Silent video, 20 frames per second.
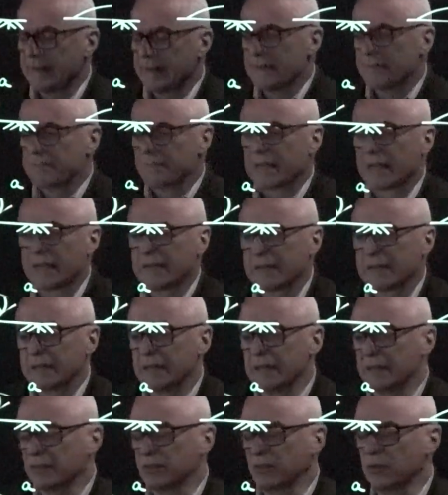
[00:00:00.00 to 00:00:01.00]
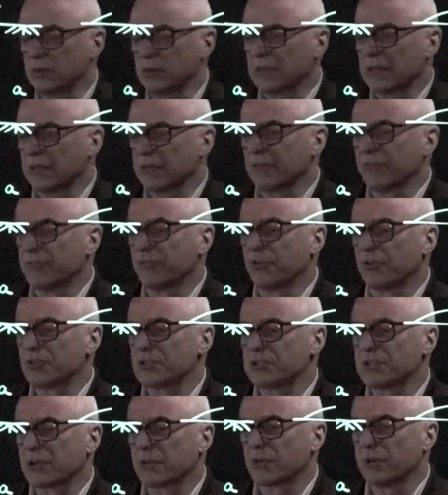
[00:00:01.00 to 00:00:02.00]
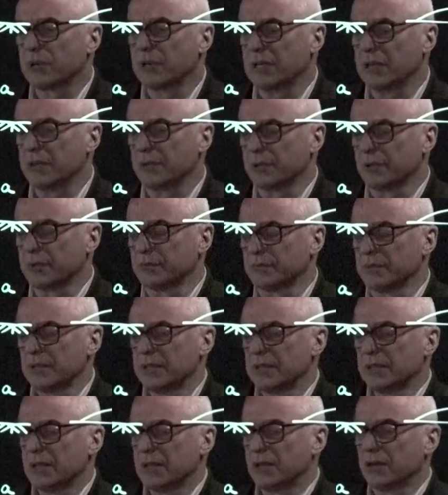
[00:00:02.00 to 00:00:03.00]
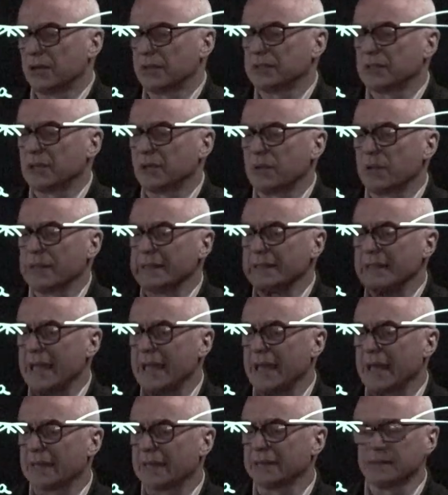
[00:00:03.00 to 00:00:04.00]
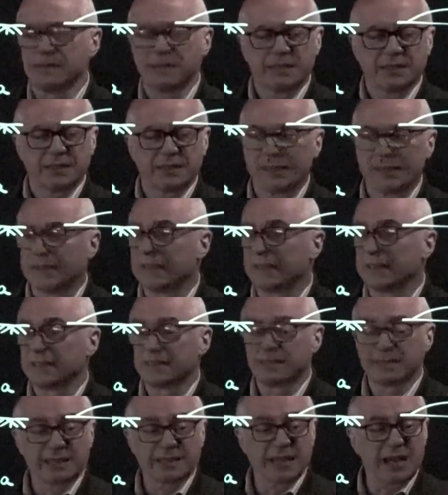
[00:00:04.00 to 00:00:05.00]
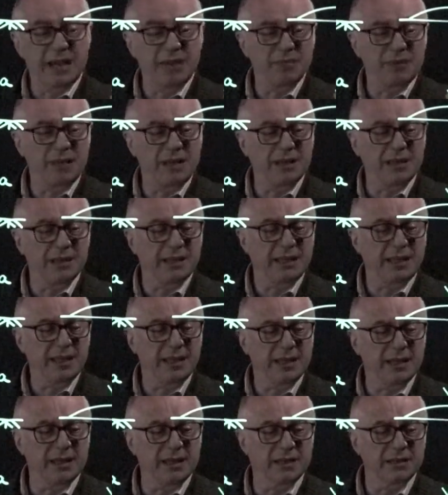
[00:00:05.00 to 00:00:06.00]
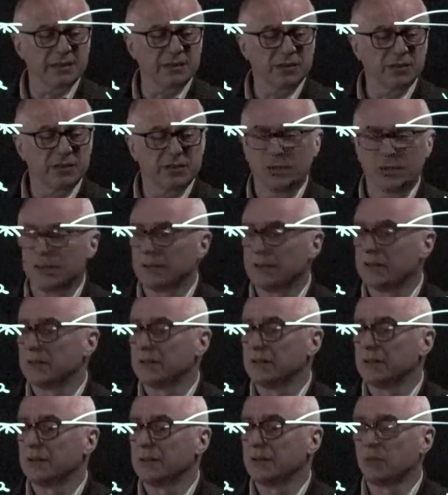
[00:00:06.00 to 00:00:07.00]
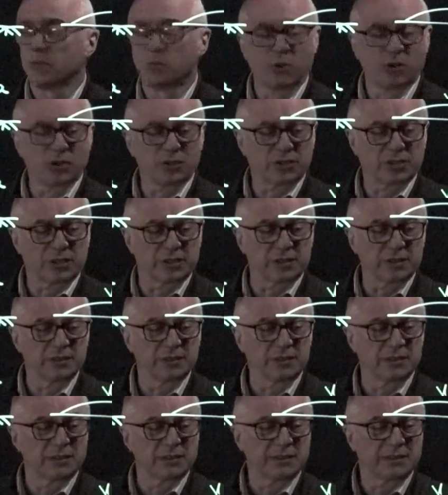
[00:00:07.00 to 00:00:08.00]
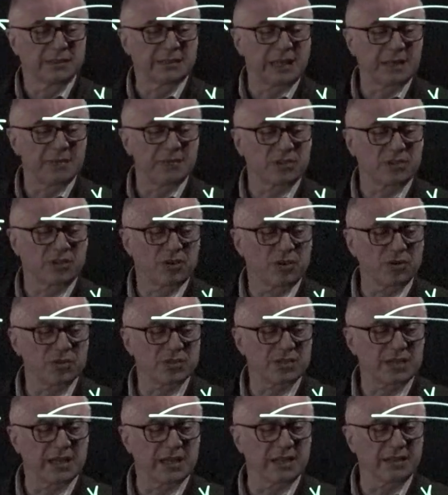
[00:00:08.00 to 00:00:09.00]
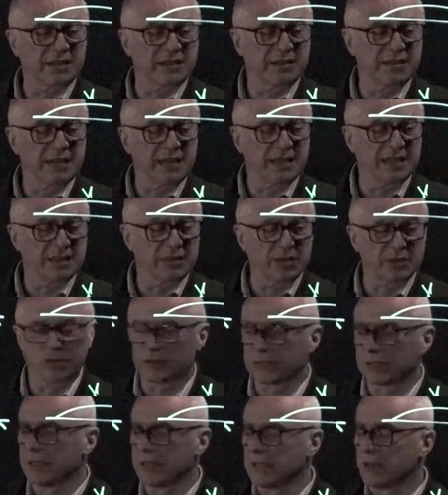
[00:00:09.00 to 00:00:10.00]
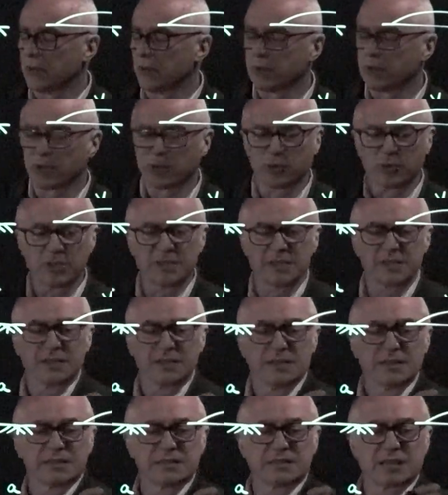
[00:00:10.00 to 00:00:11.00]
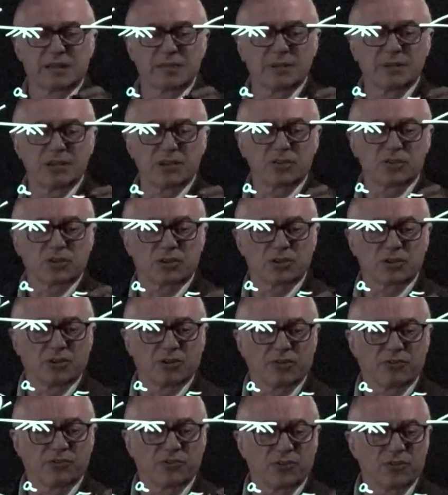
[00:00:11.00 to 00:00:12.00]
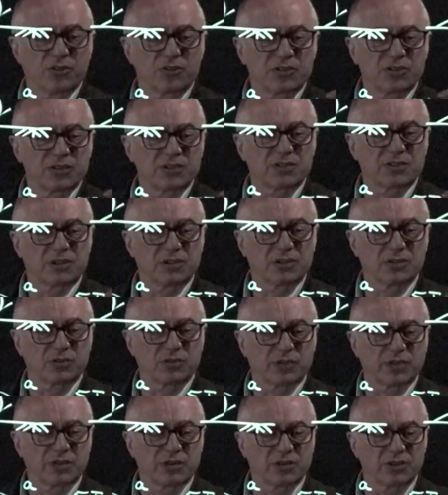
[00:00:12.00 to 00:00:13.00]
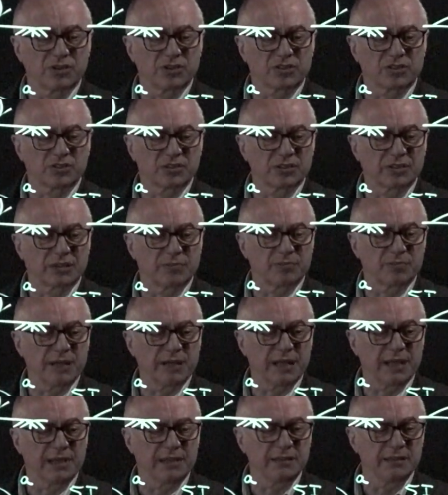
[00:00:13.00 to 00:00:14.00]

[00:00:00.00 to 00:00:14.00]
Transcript: let's look at the force equilibrium. On the one hand, gamma air water times cosine theta. We are doing summation of forces onto the horizontal plane.